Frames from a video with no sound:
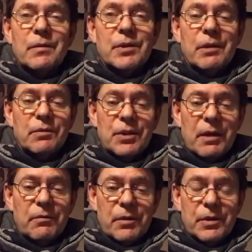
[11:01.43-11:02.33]
so
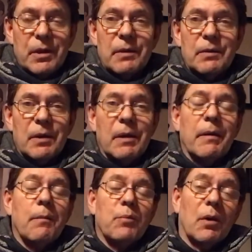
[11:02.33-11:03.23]
generous, and I
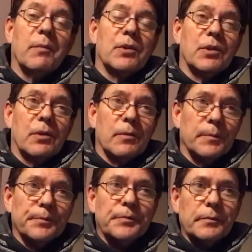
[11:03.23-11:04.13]
promise you,
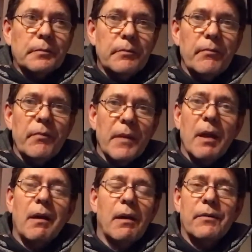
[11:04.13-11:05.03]

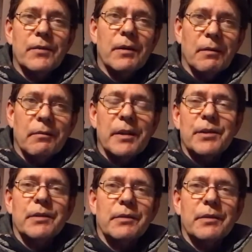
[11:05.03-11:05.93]
after our
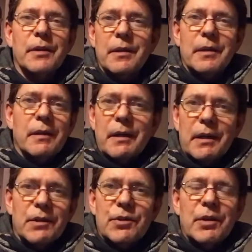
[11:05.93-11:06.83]
recent
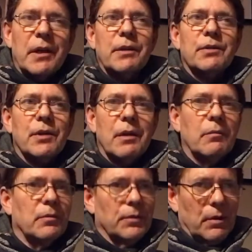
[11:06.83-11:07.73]
exchange, I
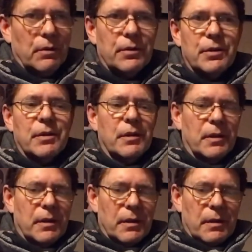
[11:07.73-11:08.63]
will not
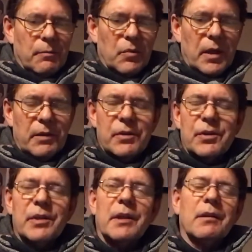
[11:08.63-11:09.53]
break the
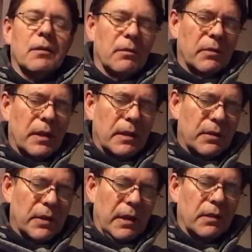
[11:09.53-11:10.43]
seal on that
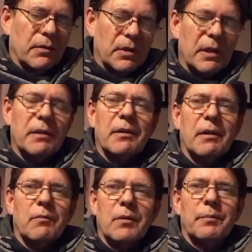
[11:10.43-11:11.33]
second tin.
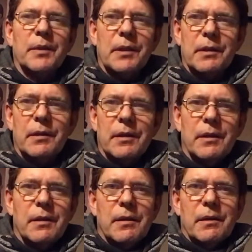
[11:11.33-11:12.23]
That will be
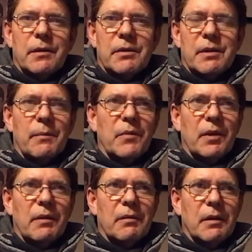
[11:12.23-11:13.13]

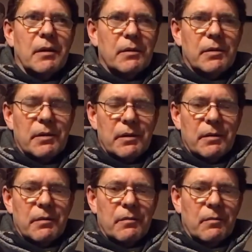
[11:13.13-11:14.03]
something
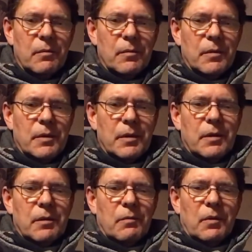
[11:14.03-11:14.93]
that
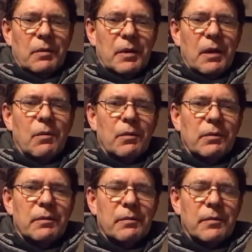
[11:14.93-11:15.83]
will go
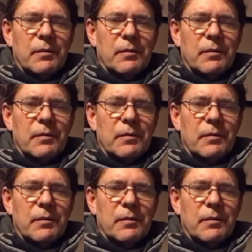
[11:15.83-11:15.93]
on